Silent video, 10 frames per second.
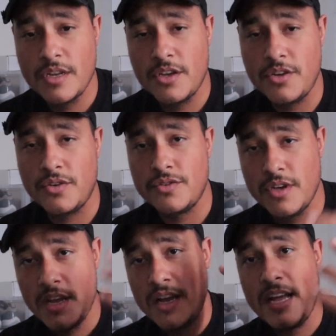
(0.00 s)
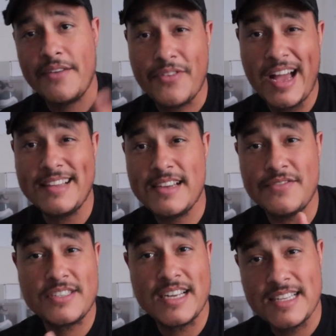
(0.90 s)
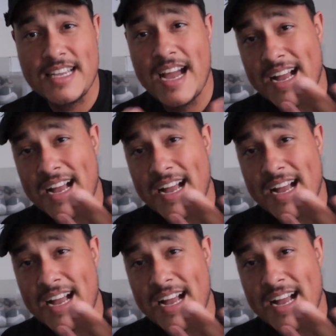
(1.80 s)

You know, if you guys haven't checked it, yeah,